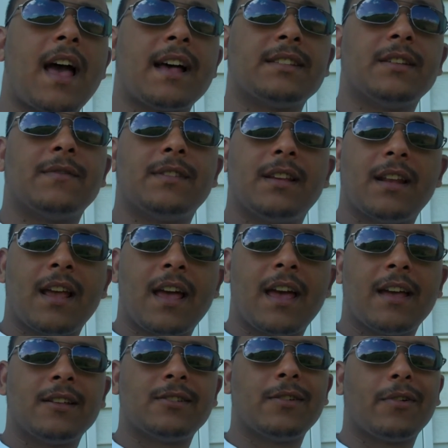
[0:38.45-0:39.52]
as of
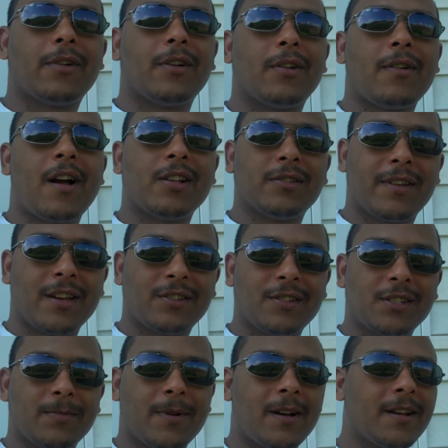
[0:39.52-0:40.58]
today, so
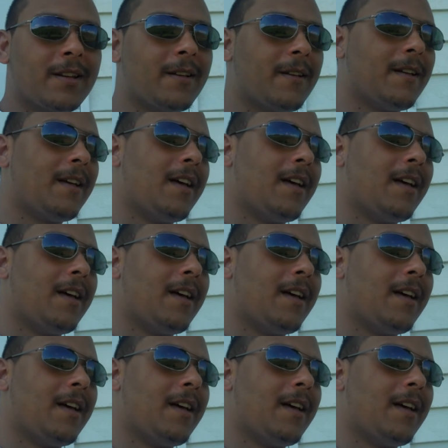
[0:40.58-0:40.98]
congratulations, buddy.